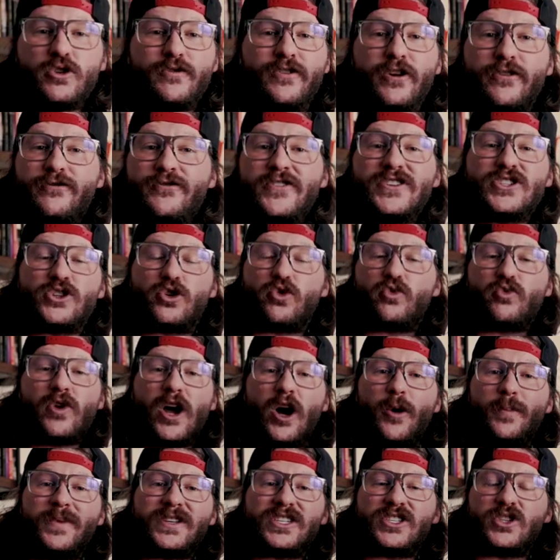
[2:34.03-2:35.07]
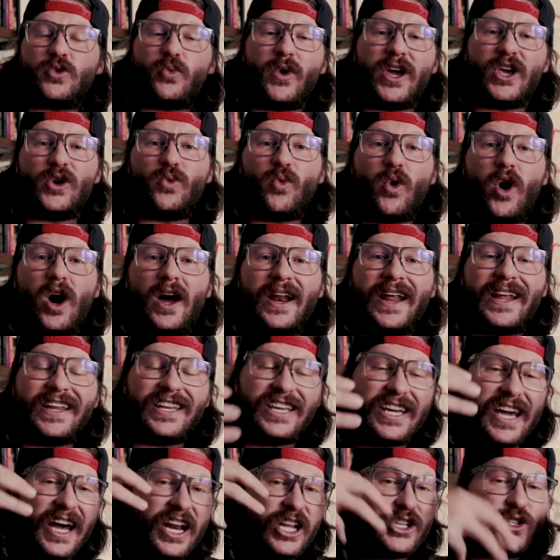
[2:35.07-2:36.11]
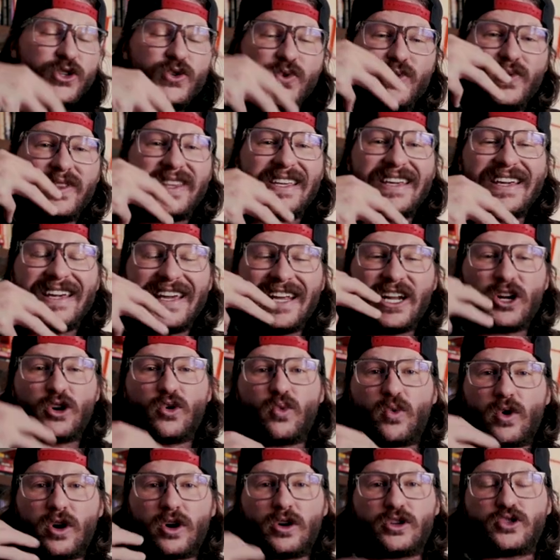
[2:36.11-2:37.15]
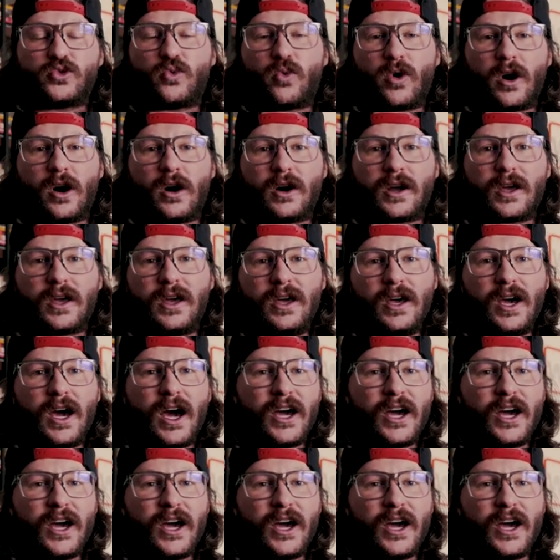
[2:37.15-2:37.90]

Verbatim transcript: So if your physical realm isn't the way you want it, you got to do the inner world work.